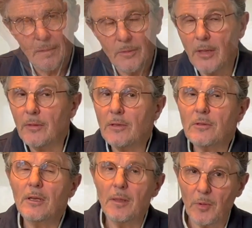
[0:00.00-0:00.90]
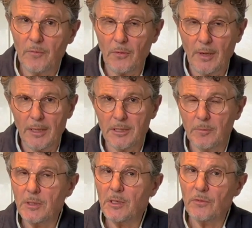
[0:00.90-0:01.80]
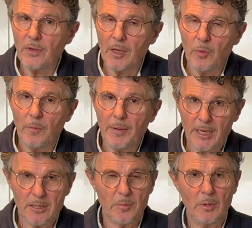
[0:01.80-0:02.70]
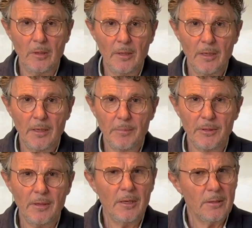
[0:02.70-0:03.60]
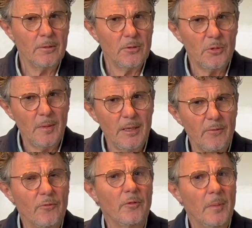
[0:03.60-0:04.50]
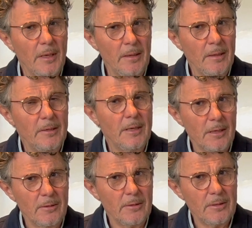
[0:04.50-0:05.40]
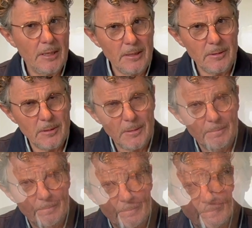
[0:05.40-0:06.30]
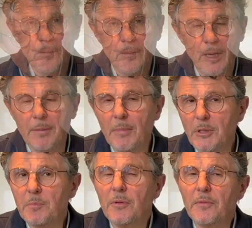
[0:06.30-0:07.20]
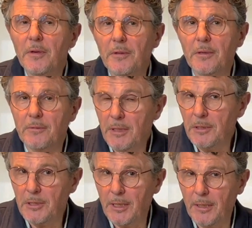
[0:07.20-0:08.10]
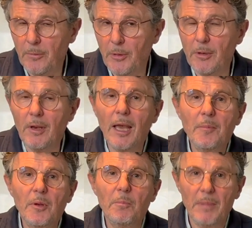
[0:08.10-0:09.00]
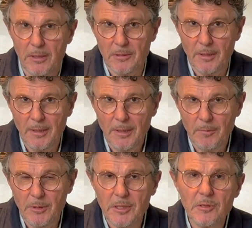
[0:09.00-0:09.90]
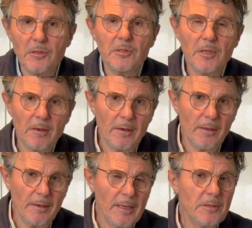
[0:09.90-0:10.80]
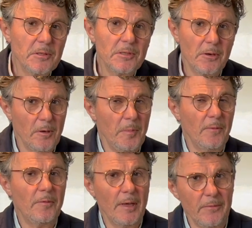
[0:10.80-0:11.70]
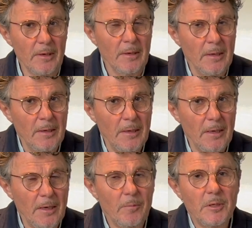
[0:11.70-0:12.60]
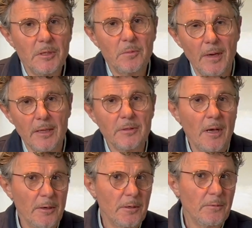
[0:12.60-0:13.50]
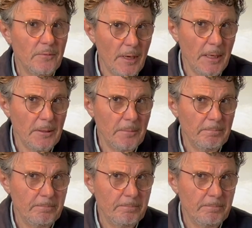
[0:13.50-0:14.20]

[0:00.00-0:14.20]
Then there's the lemon variety, which is far more palatable, but a little too sweet even for my decadent tastes. I much prefer the green tea with lime and mint, which has a subtler, less syrupy flavour, which is why it's harder to find.